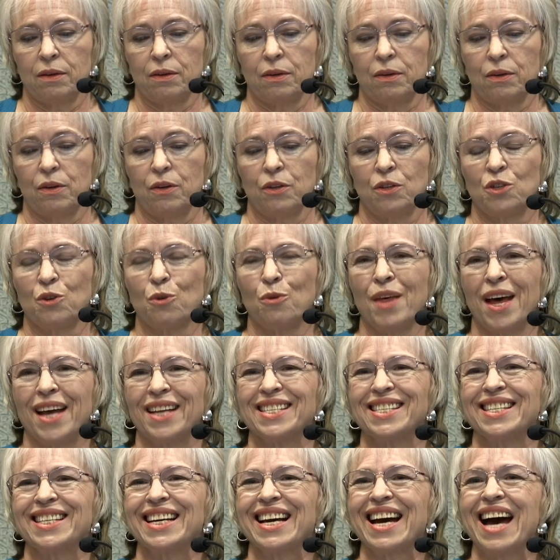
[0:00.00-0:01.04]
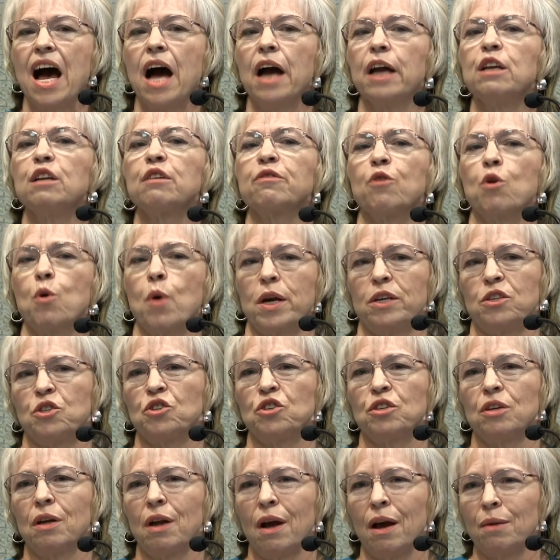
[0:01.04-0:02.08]
So that's the kind of
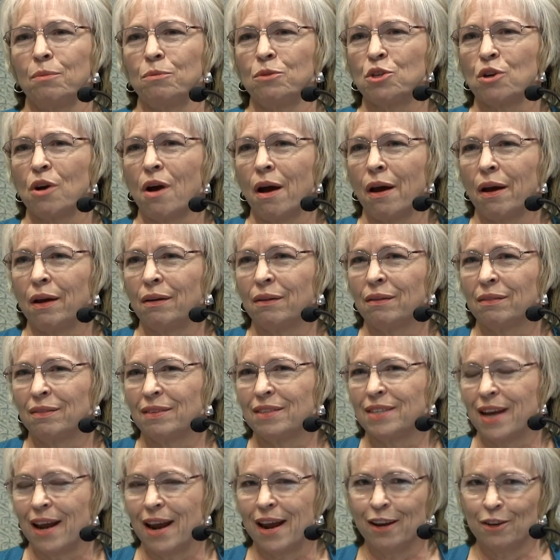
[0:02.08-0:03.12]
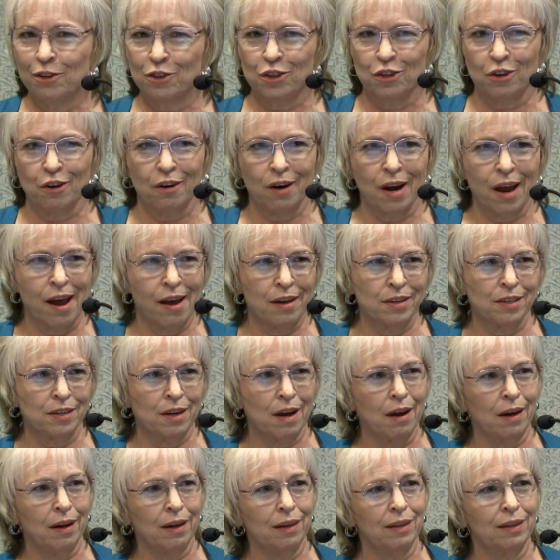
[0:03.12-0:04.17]
question I'm trying to answer as
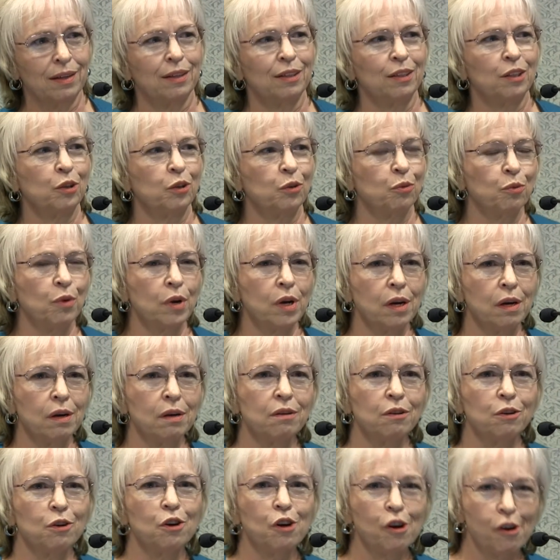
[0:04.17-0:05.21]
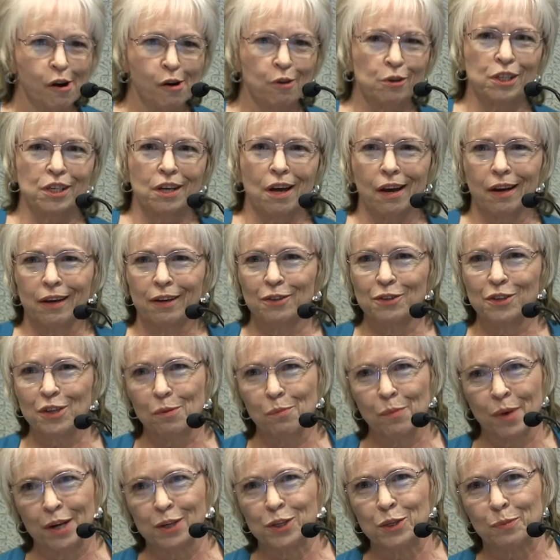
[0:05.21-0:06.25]
I read neuroscience in
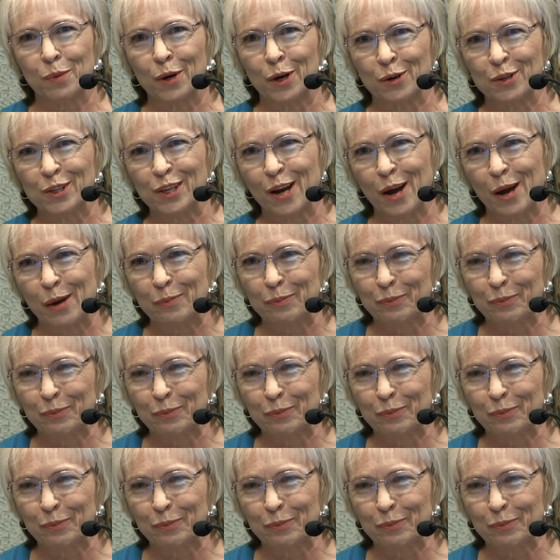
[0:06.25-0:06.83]
my spare time.